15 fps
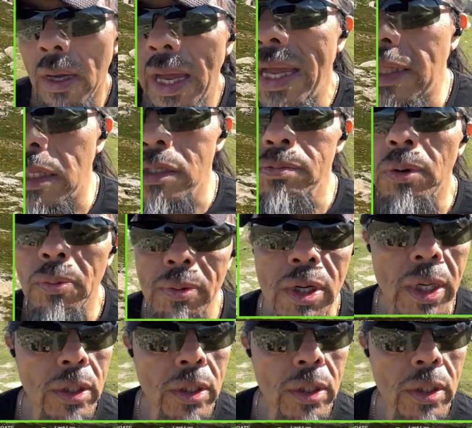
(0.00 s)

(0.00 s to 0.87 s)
At this moment, I